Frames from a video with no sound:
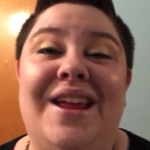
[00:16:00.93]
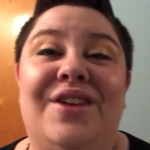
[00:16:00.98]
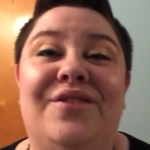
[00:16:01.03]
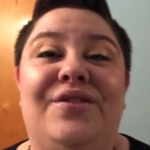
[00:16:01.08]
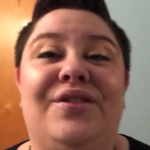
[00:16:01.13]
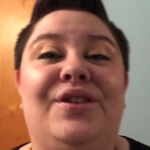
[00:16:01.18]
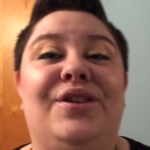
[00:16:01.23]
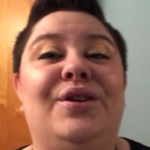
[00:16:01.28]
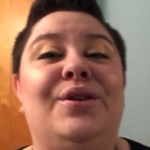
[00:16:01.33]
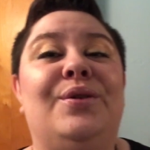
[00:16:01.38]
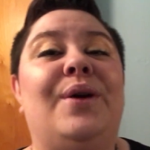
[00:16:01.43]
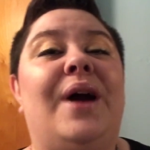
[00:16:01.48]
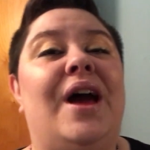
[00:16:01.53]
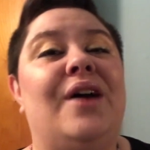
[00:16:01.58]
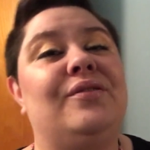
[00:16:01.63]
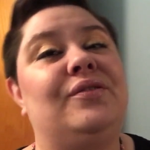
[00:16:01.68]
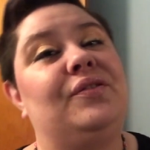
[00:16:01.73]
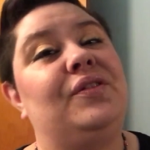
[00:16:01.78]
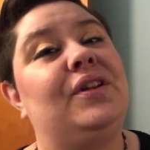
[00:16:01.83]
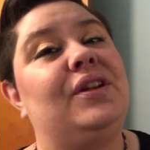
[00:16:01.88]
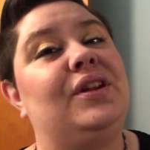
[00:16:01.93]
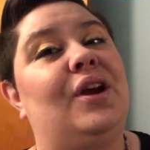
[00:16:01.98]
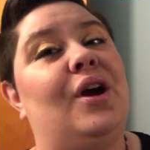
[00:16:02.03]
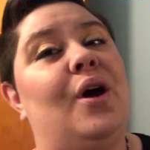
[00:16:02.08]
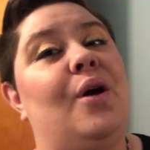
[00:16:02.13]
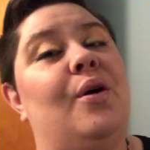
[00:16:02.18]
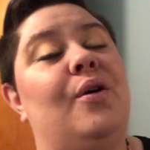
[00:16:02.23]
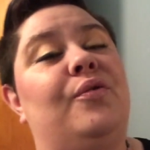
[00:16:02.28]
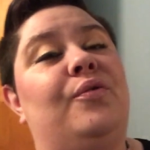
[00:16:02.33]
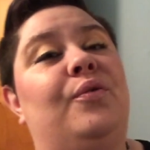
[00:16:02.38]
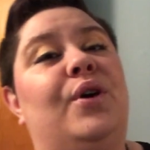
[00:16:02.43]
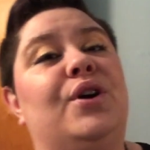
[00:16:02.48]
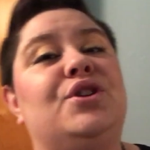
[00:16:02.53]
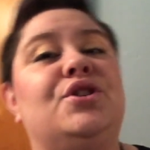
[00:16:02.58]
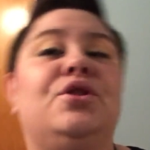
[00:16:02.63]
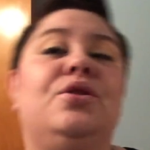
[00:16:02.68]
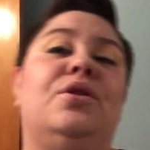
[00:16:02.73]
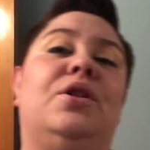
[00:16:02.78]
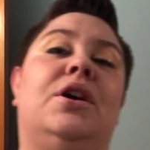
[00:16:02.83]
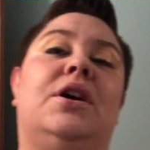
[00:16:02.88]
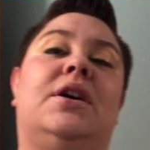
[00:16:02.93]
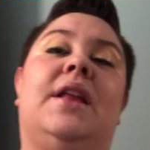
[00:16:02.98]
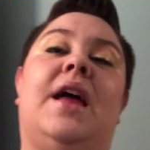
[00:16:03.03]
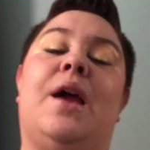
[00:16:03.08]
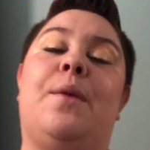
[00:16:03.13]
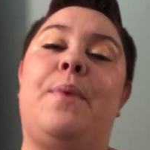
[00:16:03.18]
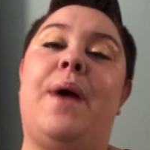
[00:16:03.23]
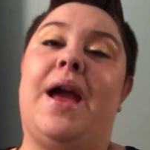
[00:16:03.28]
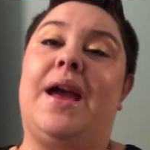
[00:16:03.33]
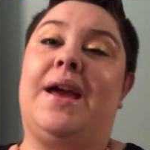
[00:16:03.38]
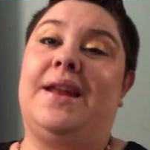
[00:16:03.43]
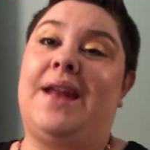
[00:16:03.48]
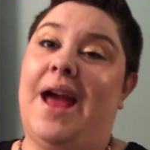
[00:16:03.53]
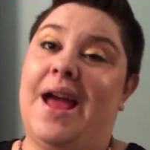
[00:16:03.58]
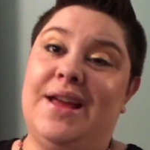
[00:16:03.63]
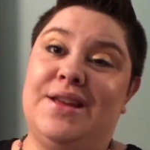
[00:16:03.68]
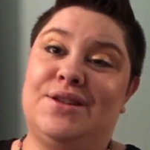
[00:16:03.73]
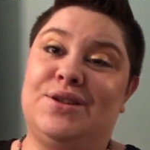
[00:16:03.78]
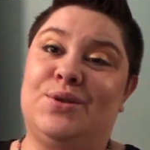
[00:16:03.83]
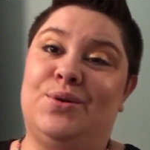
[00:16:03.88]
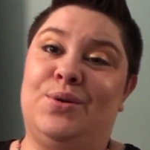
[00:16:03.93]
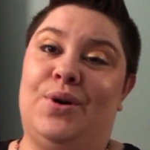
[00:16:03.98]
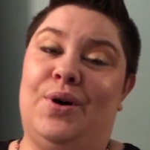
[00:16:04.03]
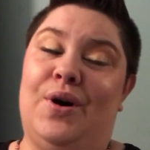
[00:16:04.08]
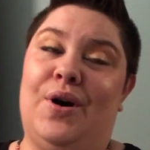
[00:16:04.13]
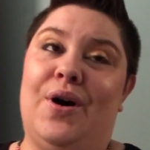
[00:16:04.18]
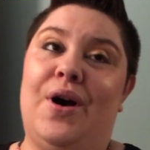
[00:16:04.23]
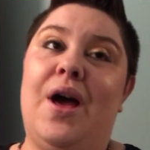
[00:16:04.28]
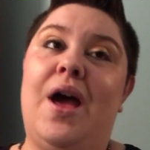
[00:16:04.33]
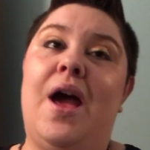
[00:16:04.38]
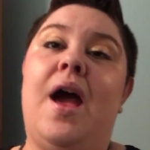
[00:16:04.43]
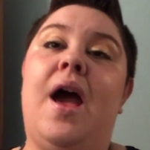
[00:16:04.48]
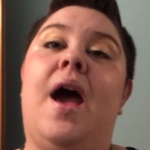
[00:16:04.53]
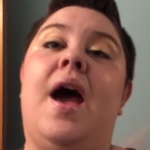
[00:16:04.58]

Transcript: If you have a video of what you look like back in high school,